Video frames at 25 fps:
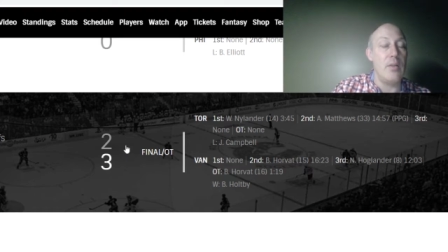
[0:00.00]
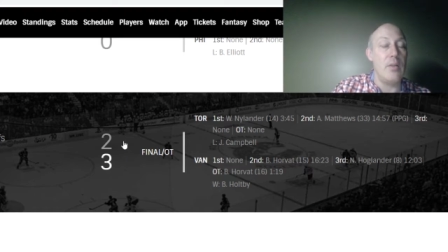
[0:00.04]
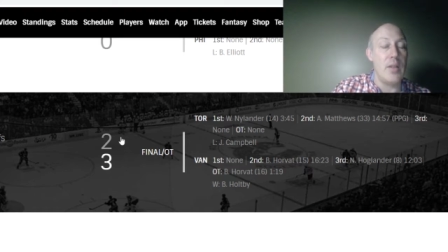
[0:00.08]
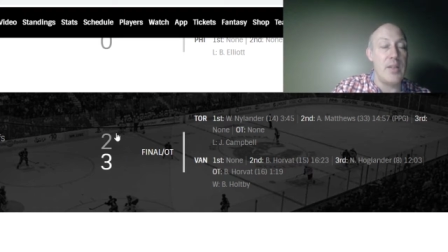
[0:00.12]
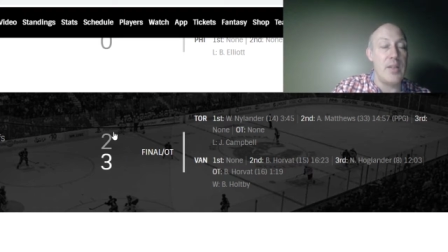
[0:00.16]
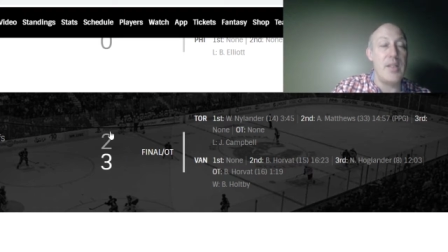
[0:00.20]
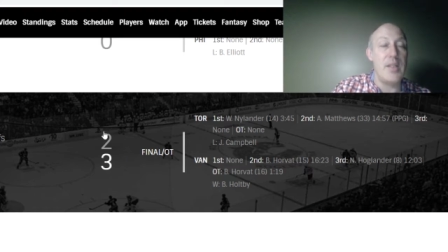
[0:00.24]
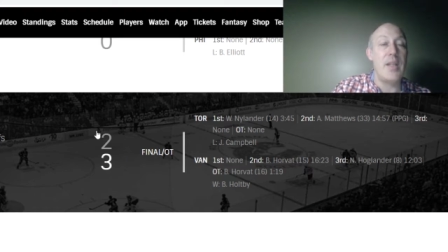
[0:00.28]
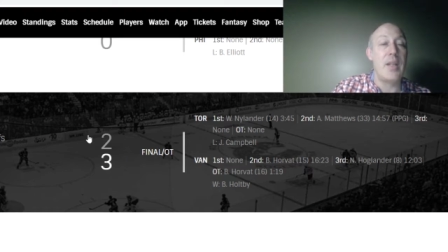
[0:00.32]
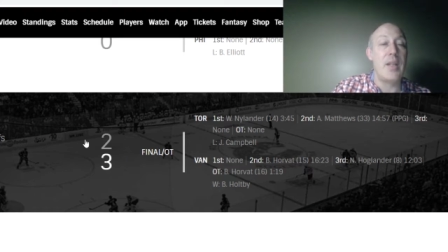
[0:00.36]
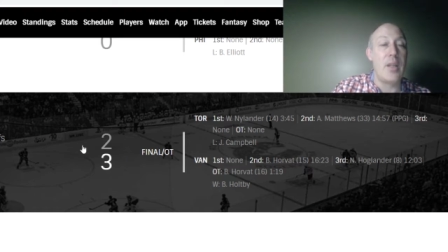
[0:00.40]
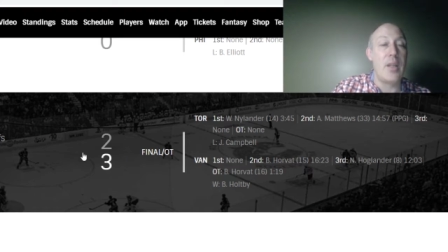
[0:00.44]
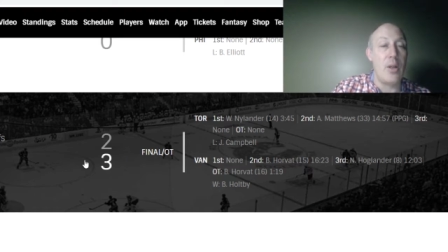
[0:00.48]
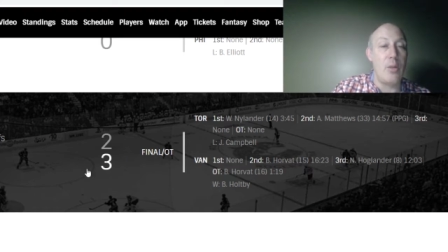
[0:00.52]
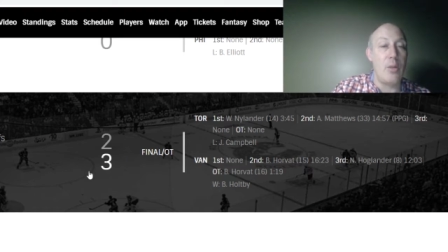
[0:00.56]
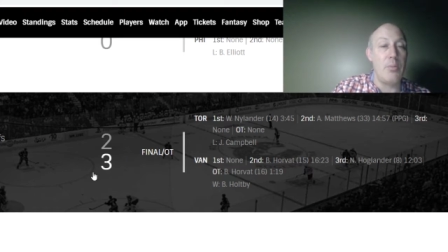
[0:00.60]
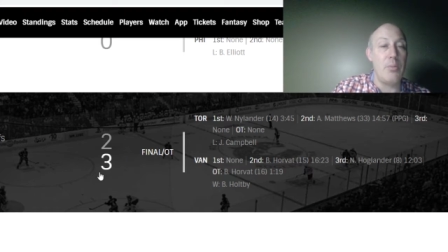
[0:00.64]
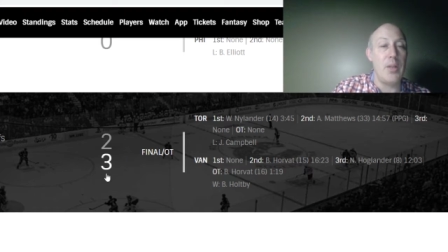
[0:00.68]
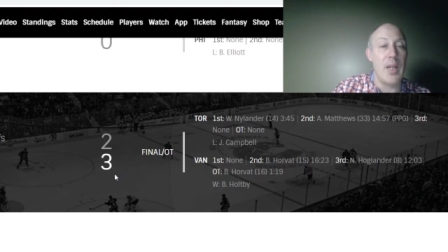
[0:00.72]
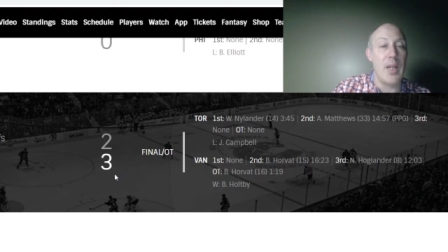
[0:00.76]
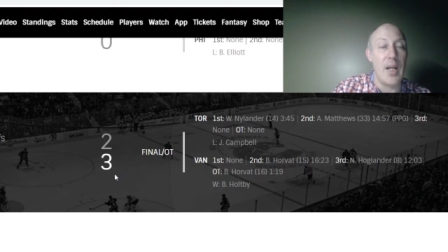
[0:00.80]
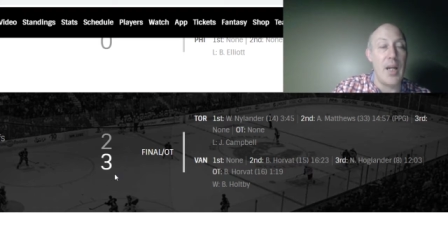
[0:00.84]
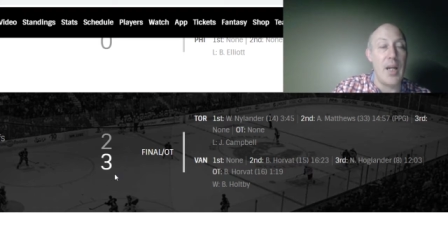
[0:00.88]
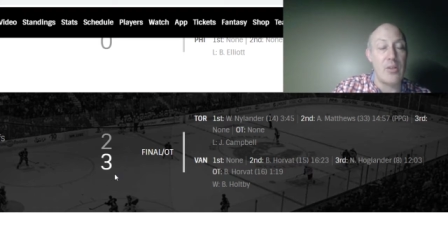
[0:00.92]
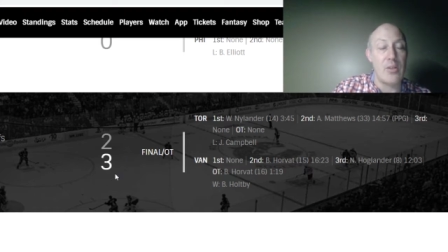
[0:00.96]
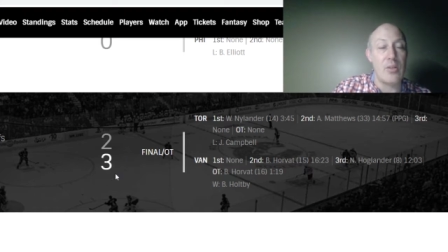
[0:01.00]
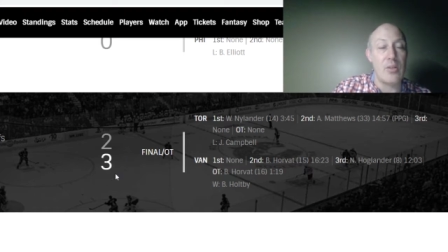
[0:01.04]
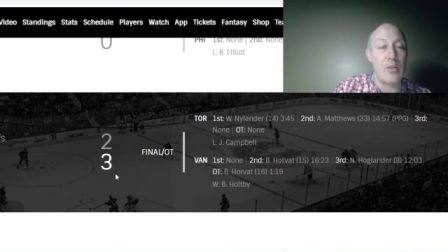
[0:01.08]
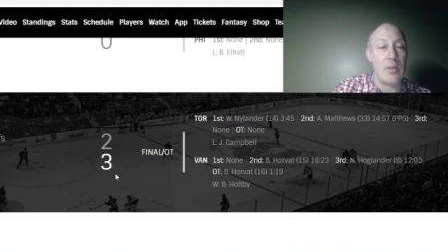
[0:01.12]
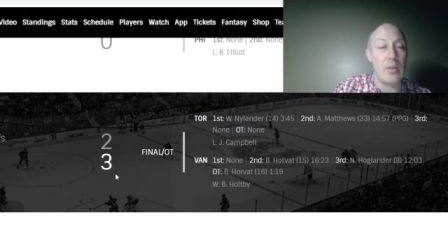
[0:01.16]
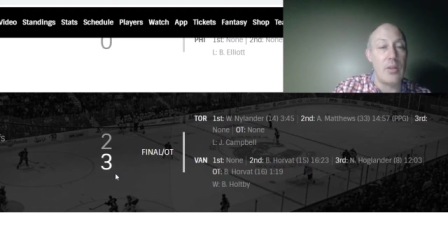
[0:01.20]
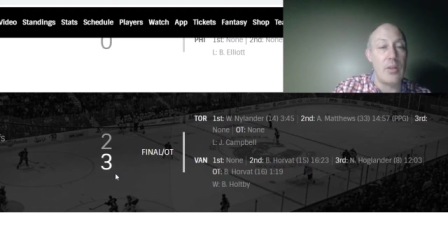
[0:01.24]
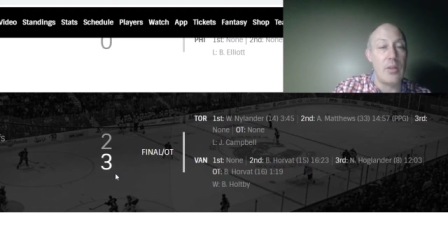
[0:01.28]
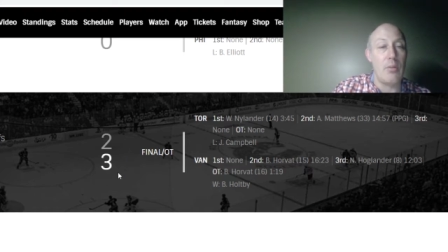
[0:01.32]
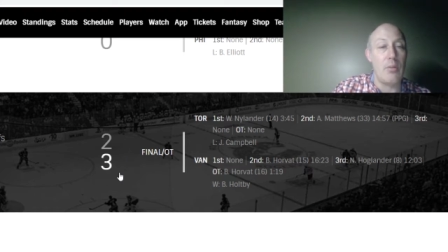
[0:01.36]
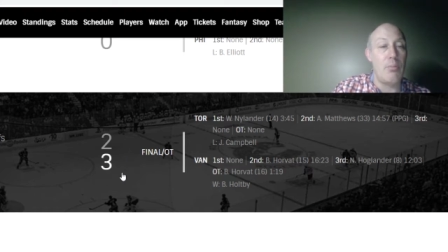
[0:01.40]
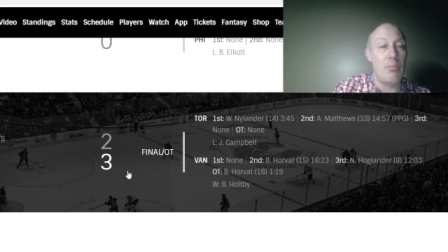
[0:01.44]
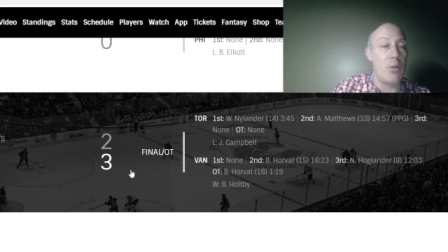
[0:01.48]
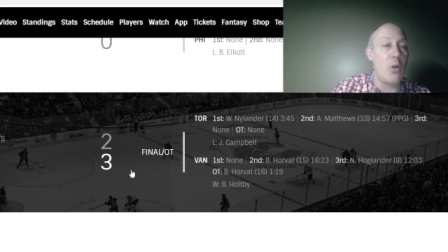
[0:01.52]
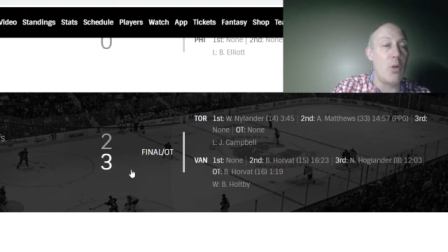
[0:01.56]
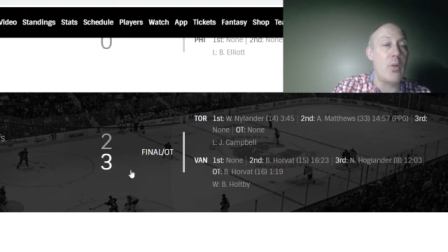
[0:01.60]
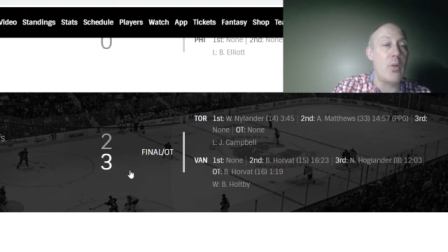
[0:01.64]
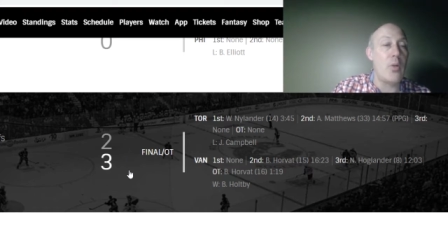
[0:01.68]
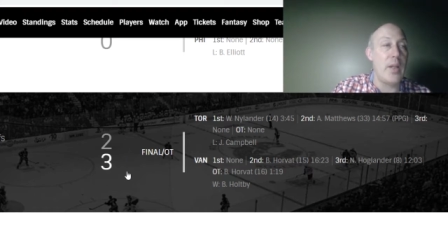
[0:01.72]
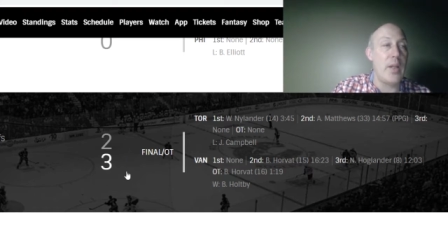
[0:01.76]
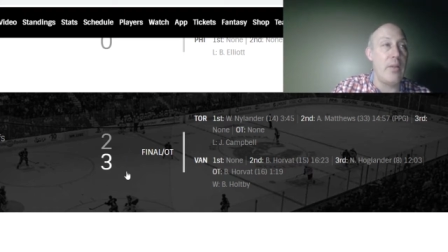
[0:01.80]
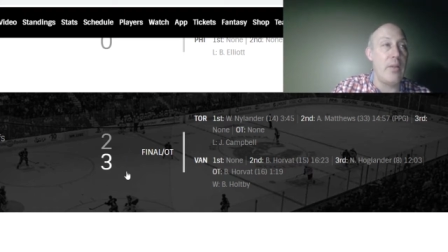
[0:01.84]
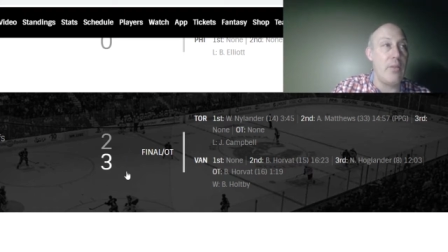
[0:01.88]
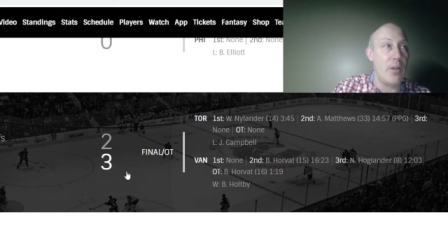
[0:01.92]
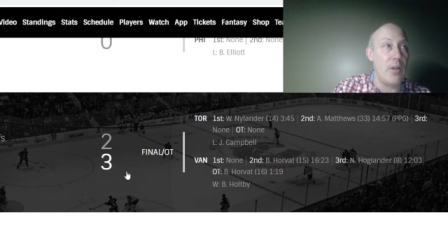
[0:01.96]
It didn't kill me, actually. It broke
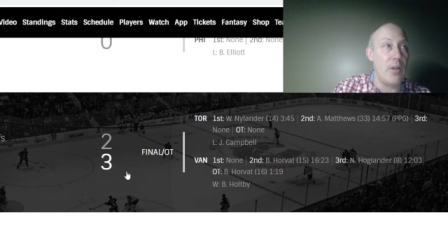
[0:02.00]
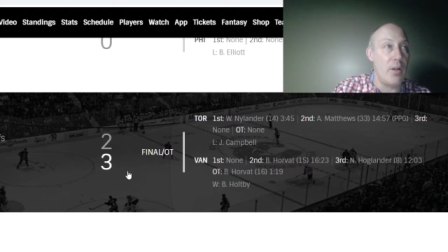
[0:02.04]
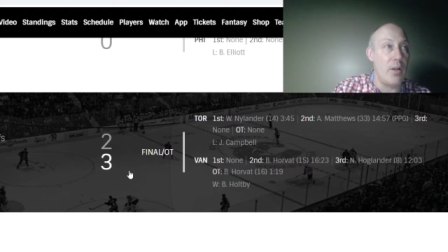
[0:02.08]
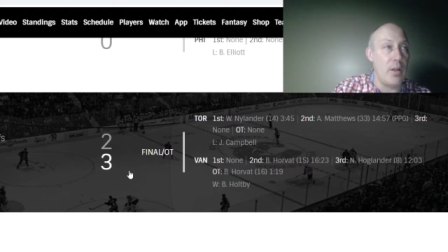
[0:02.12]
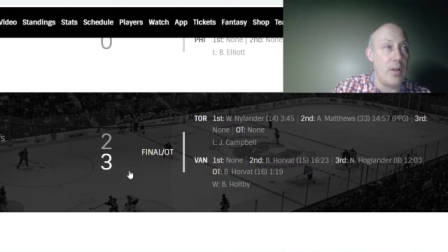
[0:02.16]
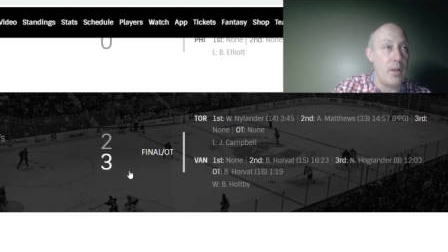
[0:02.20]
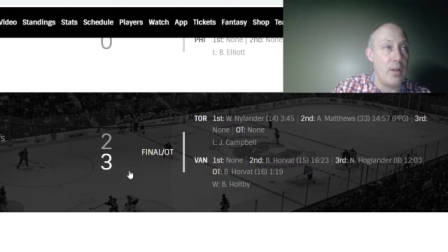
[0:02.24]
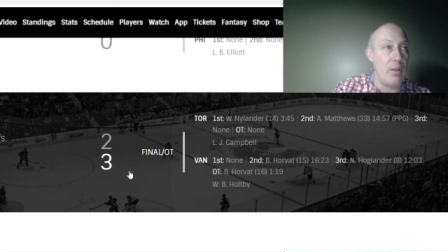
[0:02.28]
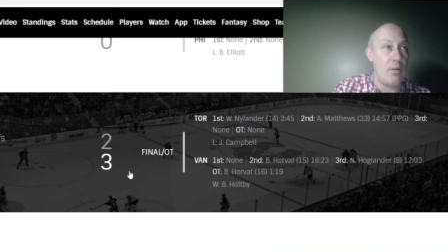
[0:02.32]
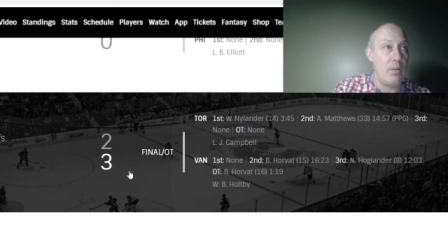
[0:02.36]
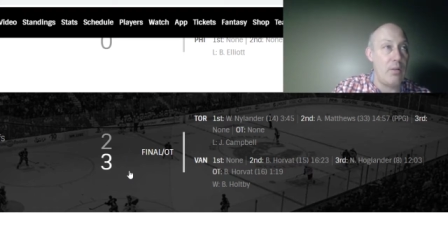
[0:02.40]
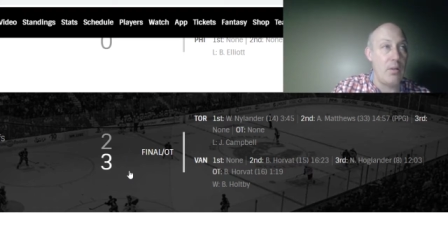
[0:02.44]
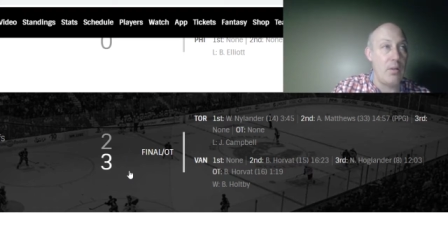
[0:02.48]
even on it.